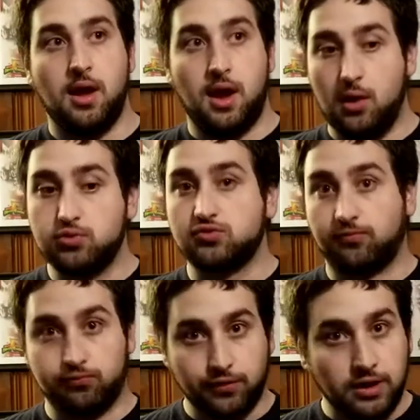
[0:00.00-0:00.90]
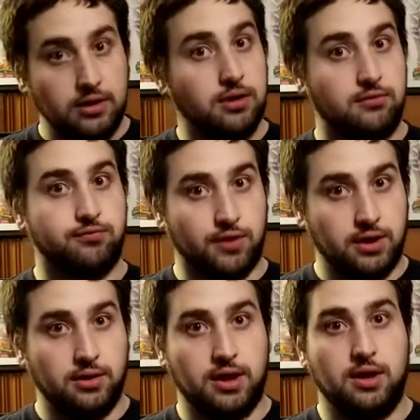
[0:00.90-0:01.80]
It was really,
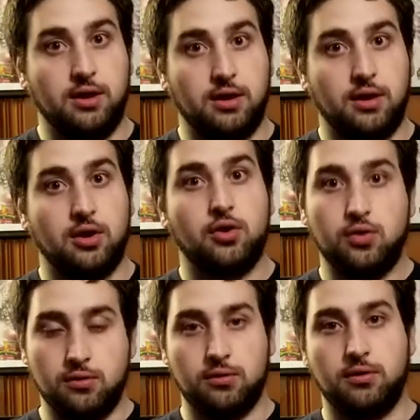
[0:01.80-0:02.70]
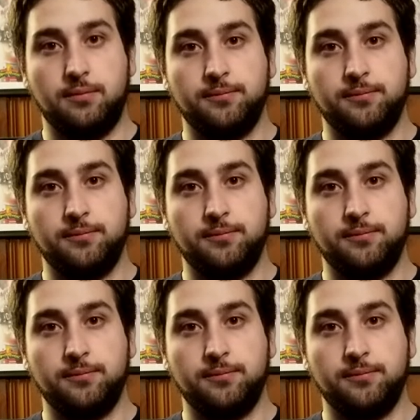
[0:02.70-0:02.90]
really cool.